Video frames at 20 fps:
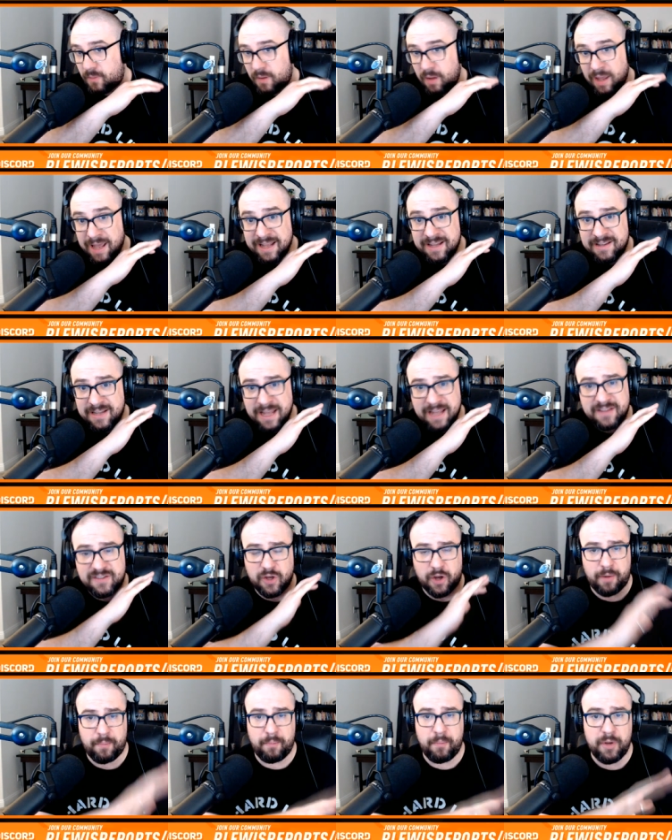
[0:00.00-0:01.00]
it, it's
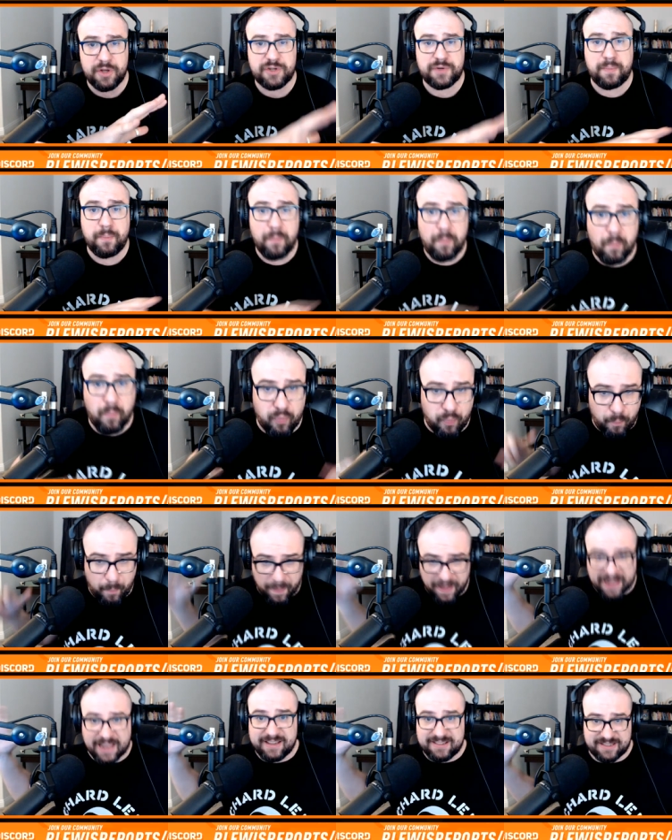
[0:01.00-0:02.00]
on a much
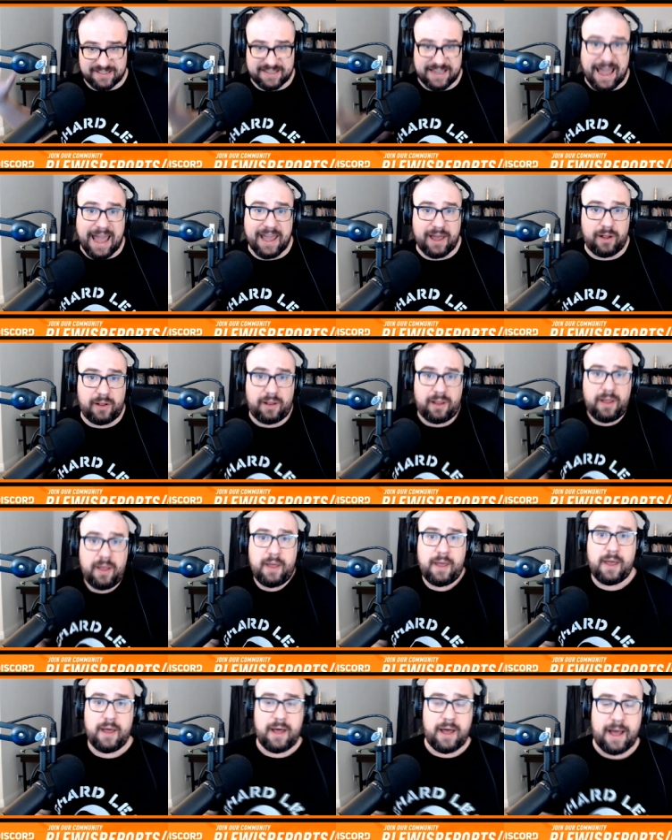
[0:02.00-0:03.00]
bigger scale
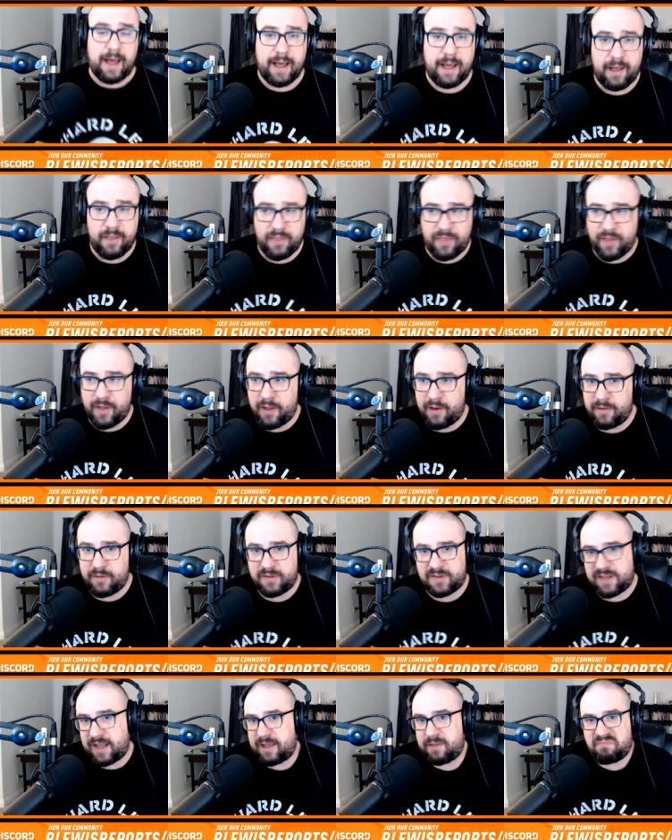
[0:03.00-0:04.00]
uh, than
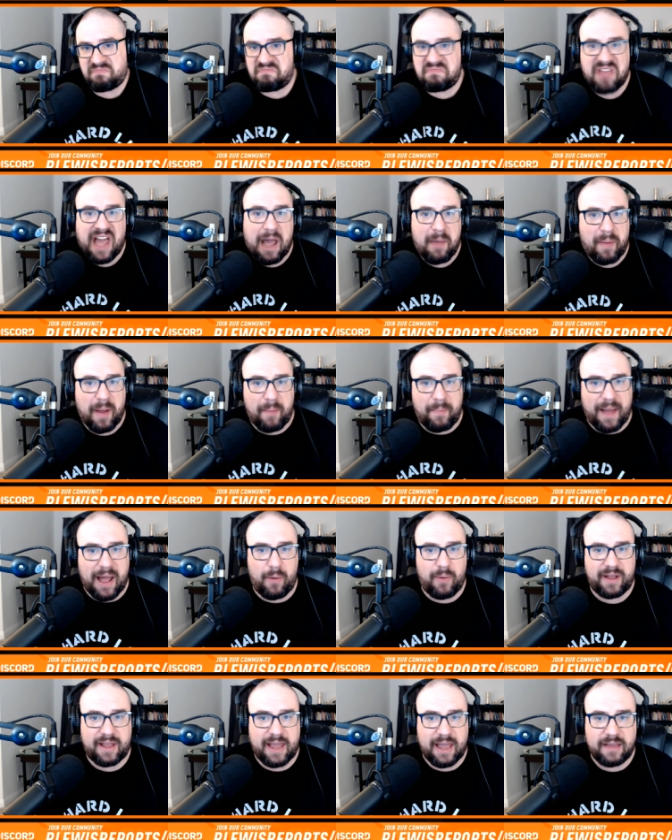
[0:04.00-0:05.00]
say the
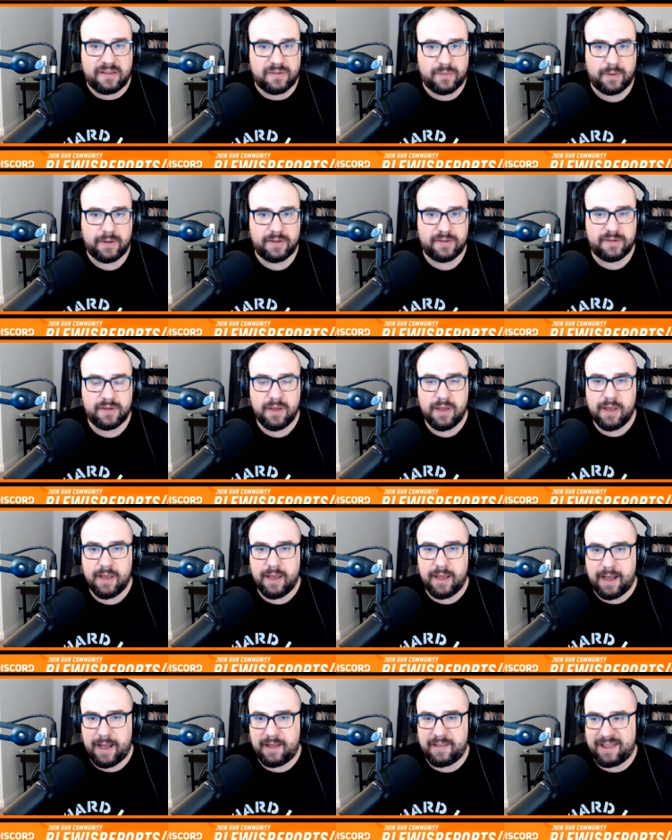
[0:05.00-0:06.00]
iBUYPOWER case was.
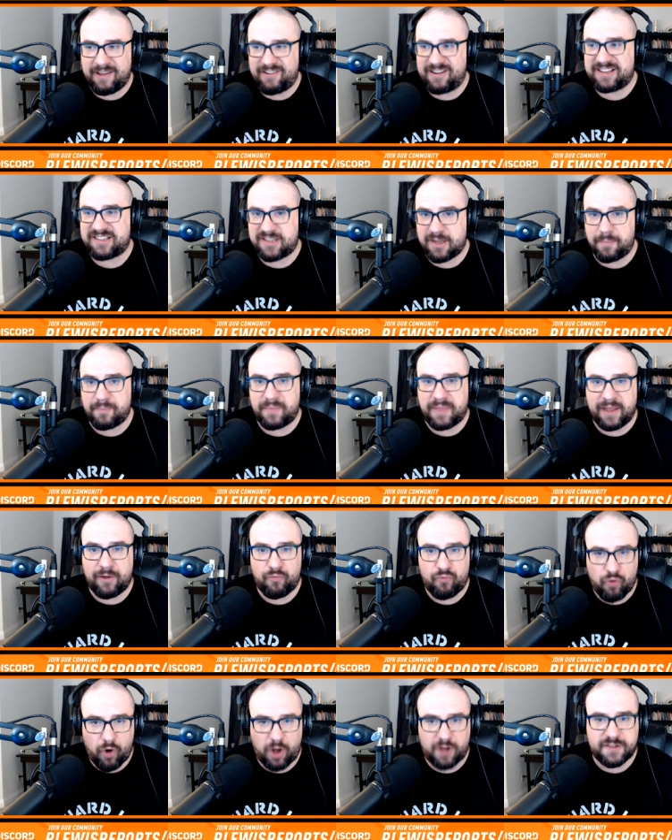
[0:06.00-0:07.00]
Uh, there is
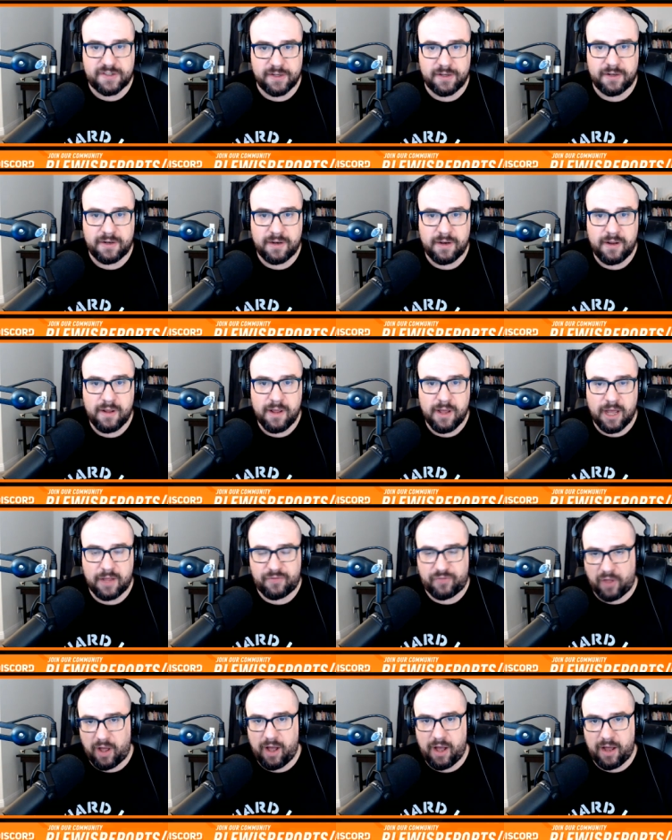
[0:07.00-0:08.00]
something rotten at
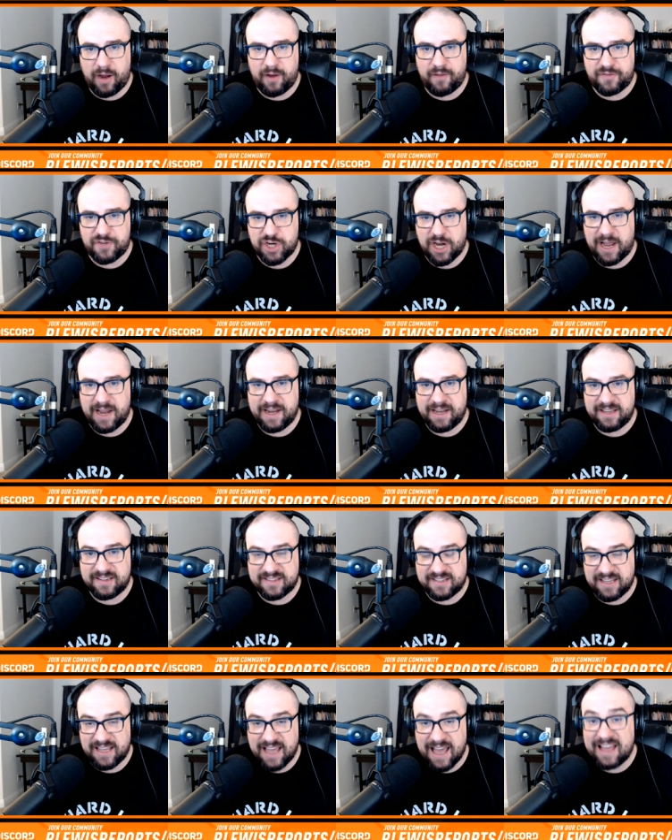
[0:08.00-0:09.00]
the heart of Chinese
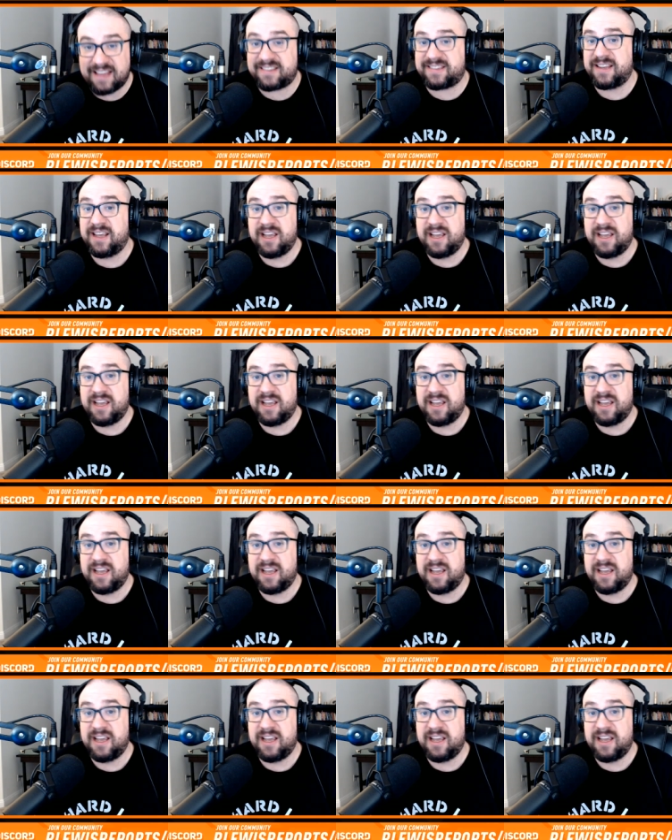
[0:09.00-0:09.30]
CS,